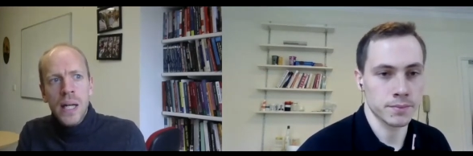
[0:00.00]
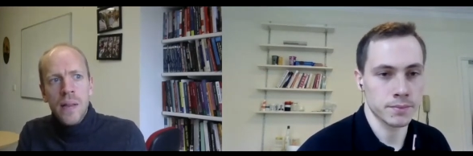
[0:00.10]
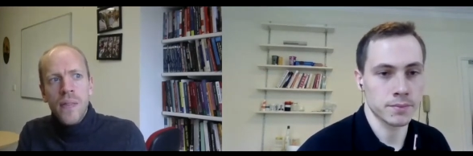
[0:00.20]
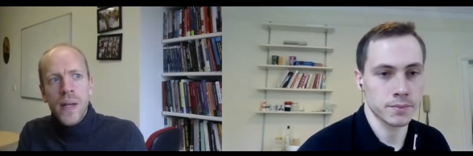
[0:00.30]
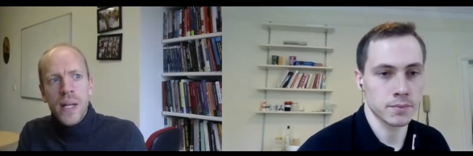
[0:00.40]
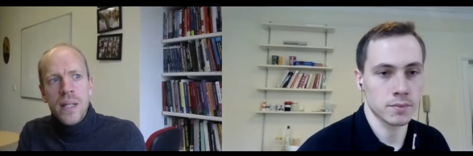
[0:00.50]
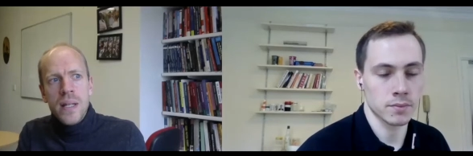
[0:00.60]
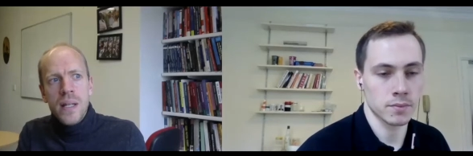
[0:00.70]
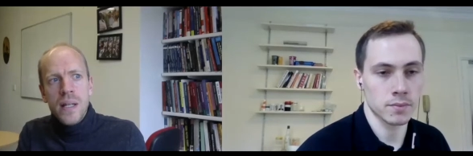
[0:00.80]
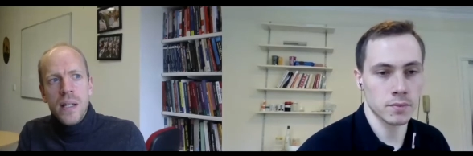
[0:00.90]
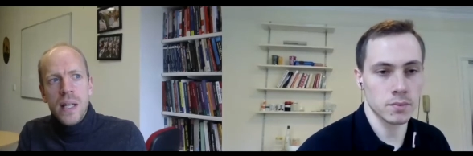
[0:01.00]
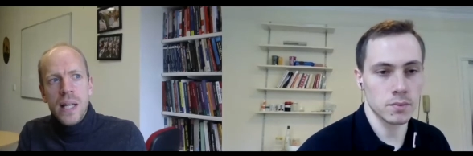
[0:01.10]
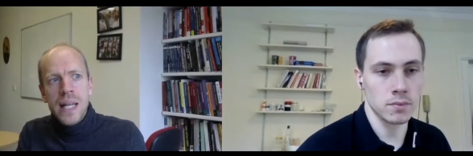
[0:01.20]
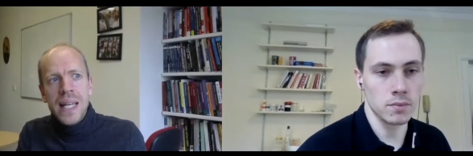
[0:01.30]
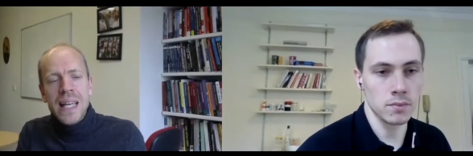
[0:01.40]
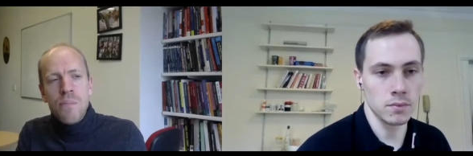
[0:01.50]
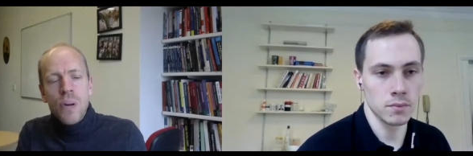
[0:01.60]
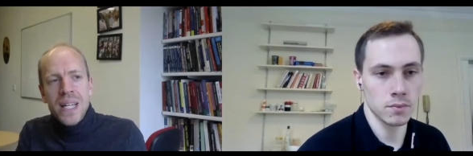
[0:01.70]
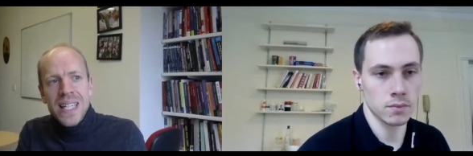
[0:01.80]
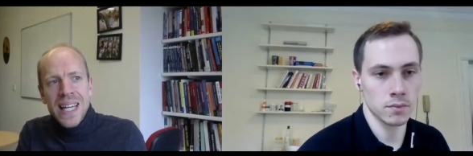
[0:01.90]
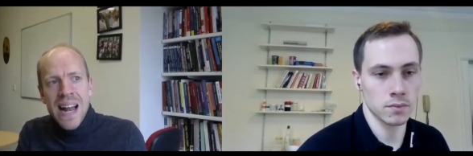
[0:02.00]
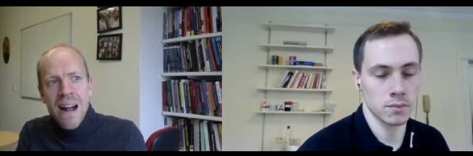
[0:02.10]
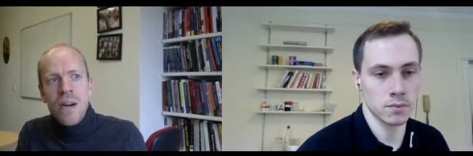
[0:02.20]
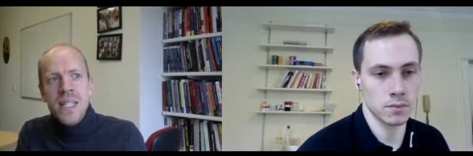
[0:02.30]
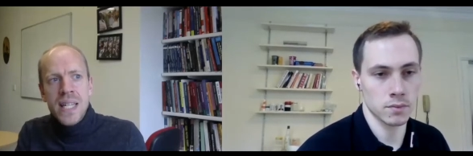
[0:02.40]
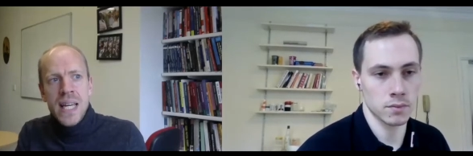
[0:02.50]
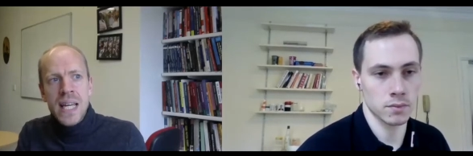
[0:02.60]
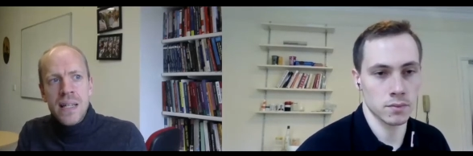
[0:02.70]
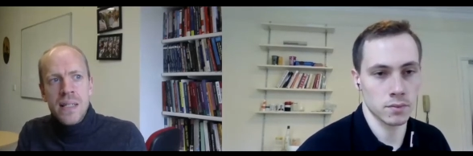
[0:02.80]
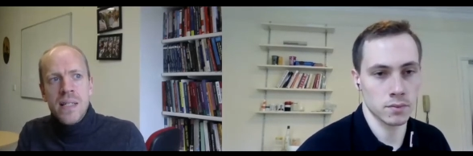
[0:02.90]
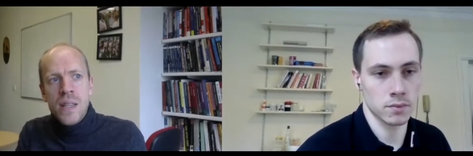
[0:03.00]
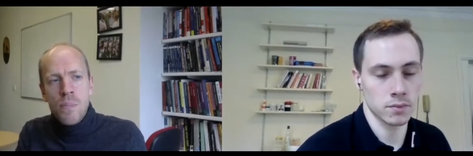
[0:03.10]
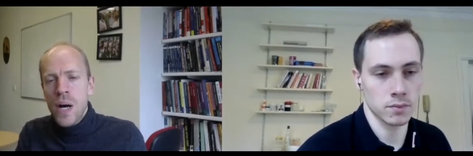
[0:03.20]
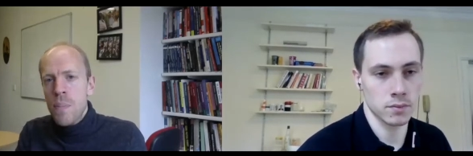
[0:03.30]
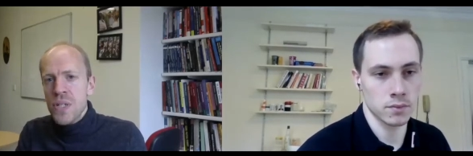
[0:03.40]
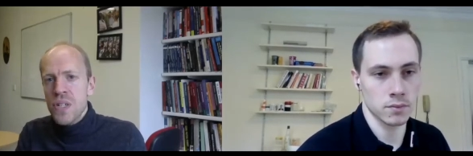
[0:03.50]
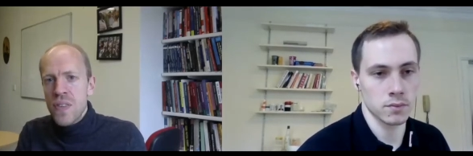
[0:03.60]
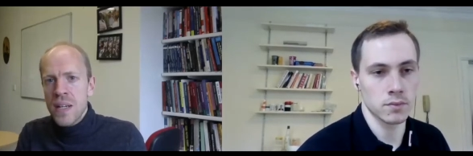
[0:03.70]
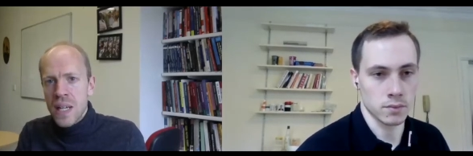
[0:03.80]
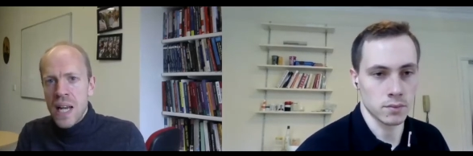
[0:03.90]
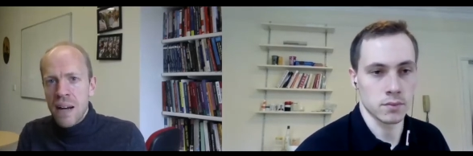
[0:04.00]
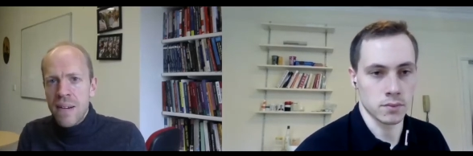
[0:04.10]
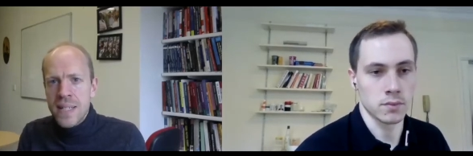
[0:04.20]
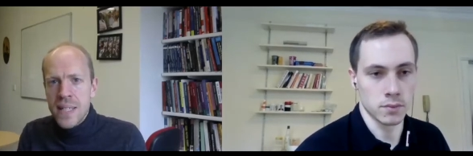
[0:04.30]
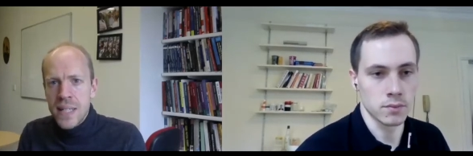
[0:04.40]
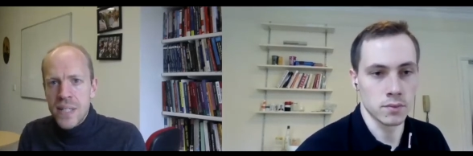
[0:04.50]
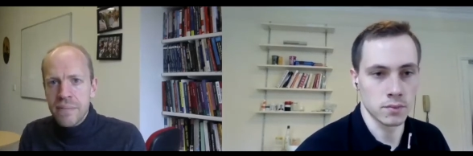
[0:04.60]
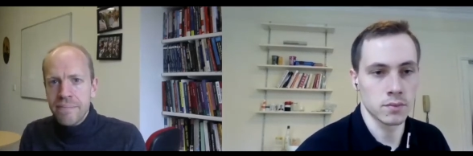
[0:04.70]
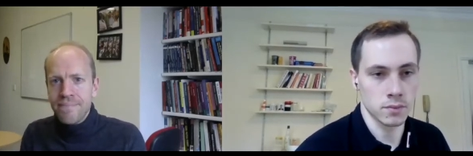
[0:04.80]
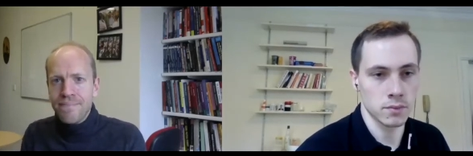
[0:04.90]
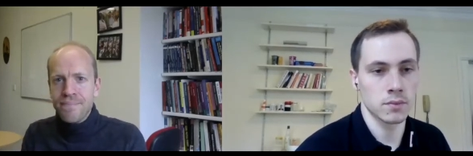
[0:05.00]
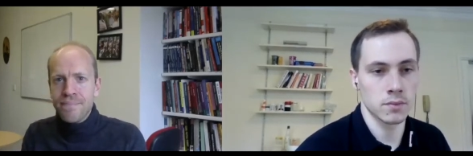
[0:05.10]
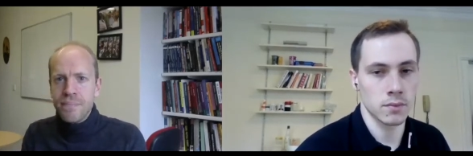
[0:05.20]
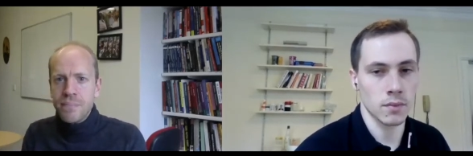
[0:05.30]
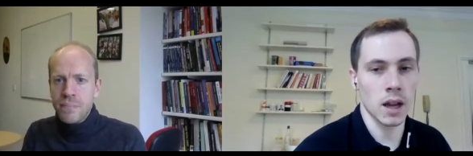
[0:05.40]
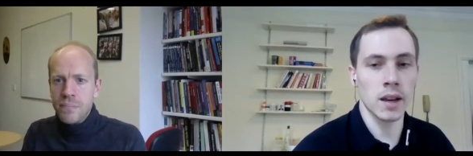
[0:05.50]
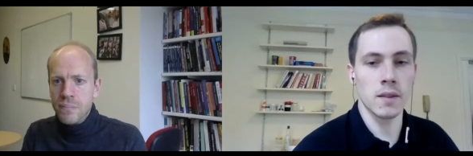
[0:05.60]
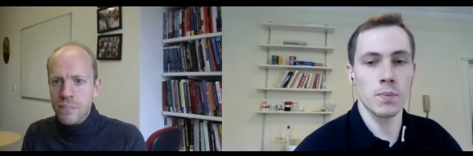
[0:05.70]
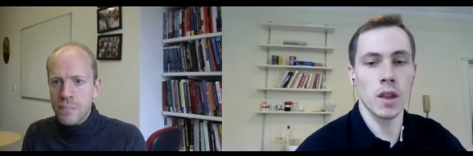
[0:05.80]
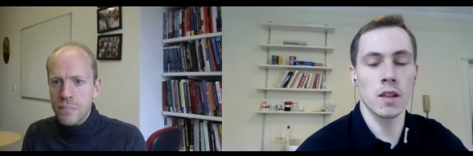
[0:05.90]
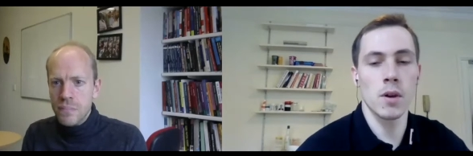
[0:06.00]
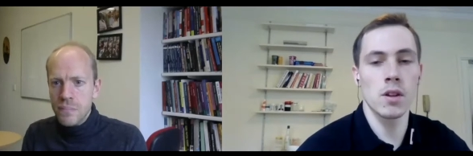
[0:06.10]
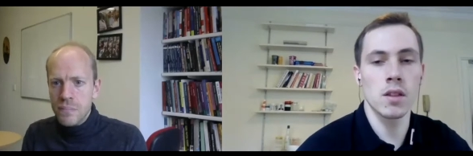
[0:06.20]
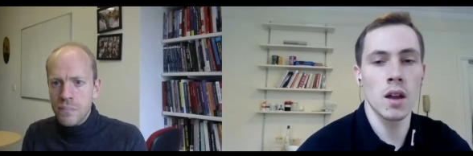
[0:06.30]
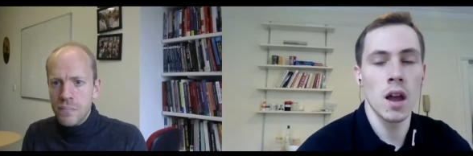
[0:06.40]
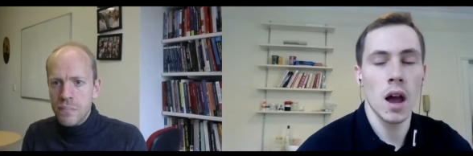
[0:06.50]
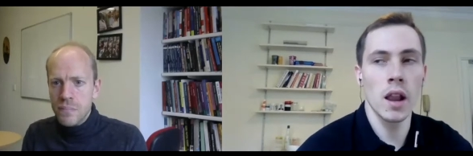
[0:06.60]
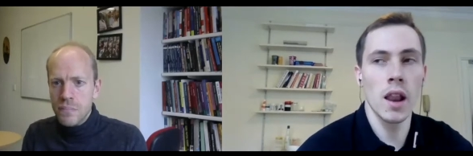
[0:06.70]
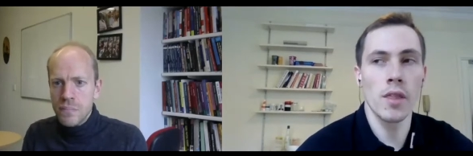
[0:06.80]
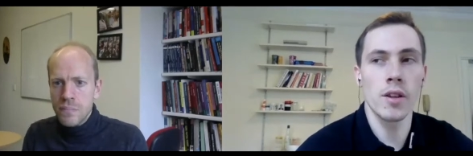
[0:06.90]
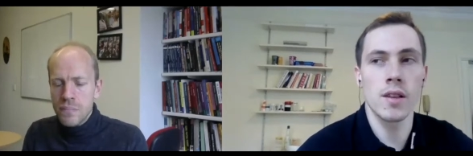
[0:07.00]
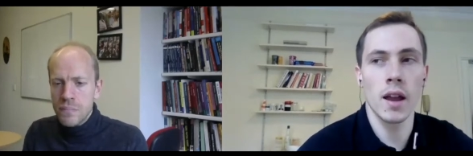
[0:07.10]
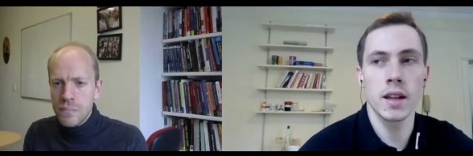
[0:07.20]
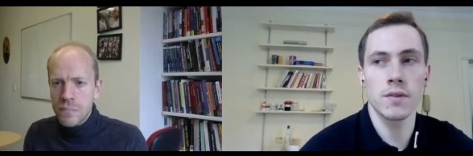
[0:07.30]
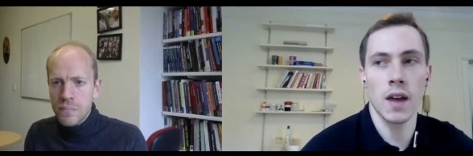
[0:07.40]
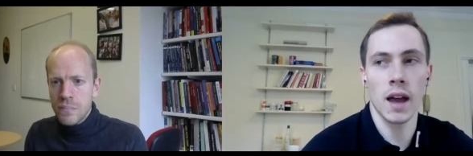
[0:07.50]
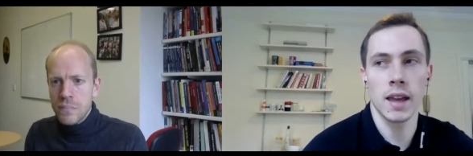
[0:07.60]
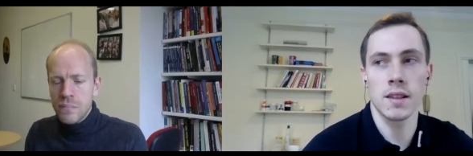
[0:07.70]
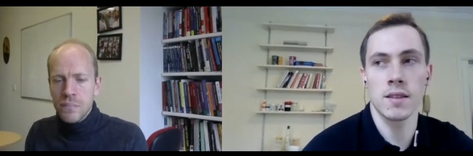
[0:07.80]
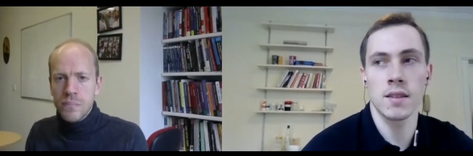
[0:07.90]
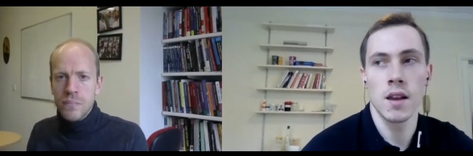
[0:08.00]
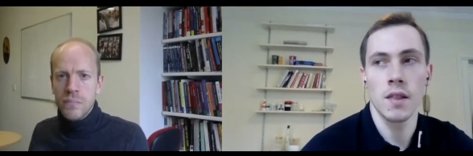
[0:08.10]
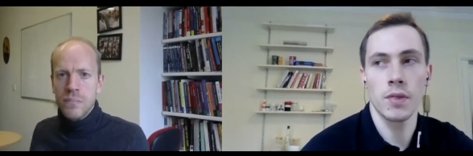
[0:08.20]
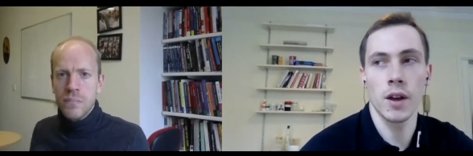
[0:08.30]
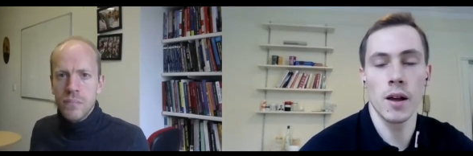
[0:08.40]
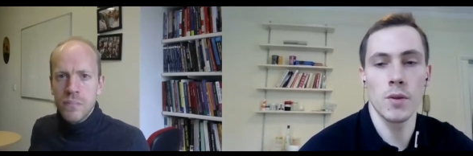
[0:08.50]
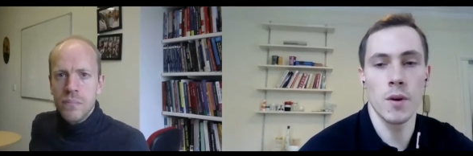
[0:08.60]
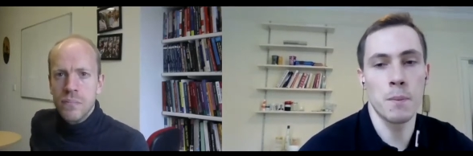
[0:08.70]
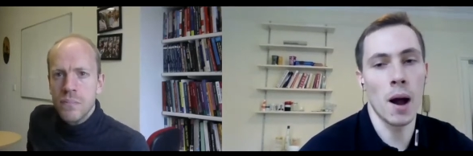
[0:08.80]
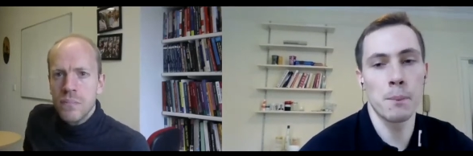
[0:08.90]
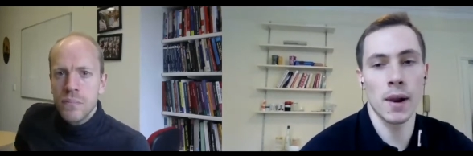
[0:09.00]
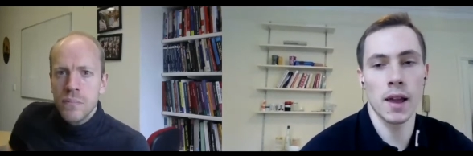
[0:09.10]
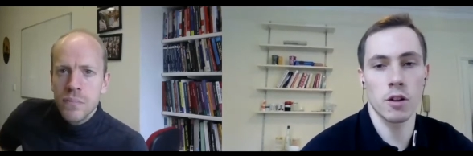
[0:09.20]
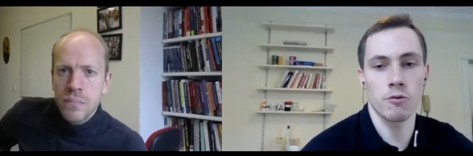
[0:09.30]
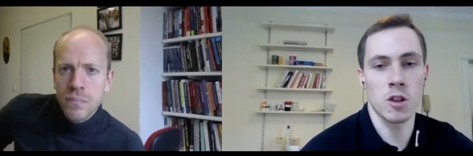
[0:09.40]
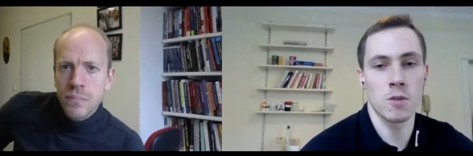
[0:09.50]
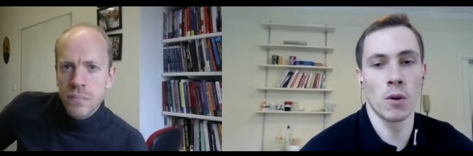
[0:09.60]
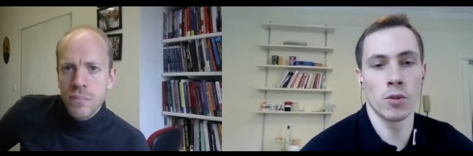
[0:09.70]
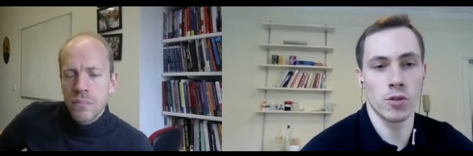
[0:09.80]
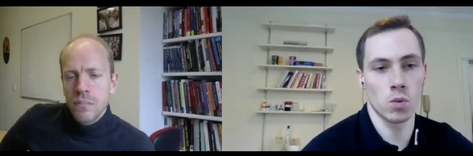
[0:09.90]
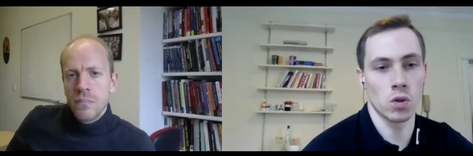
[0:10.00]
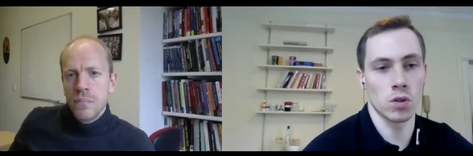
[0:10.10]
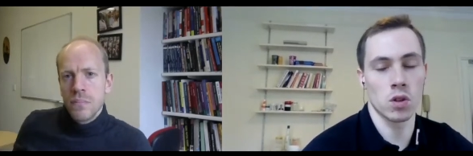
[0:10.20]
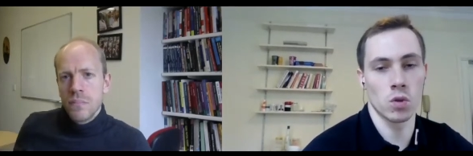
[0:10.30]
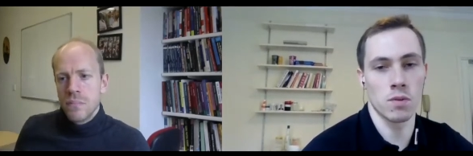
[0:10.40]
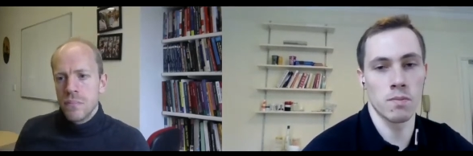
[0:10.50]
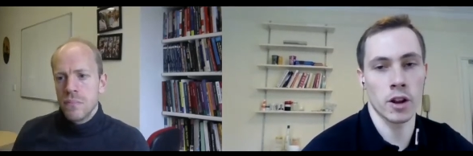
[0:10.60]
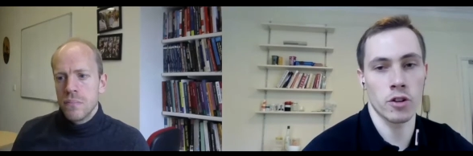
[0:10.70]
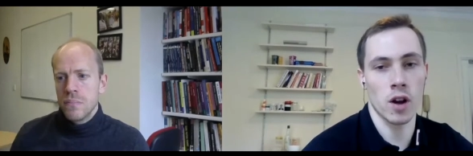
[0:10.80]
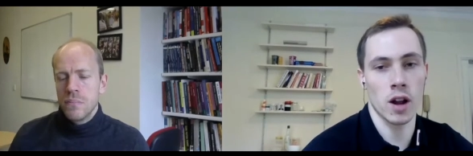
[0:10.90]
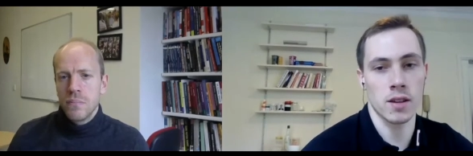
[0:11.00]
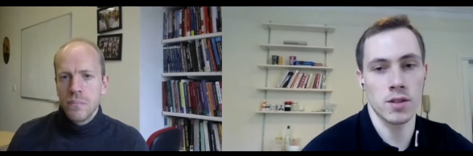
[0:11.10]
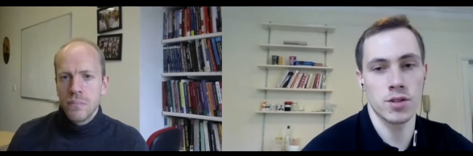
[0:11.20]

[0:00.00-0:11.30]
Speaker 1: that brings clarity to the purpose of the underlying research.
Speaker 2: And I suppose another side of that is that the public response towards towards migrant crises